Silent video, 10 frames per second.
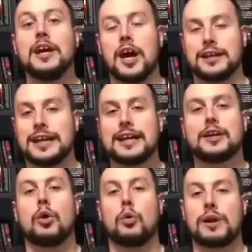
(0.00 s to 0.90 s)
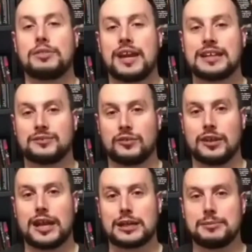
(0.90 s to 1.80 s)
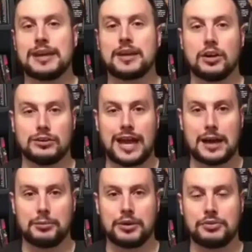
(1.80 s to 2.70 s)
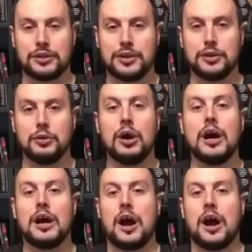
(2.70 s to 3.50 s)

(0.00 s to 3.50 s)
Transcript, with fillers: Again, Cory, thanks for letting me collab with you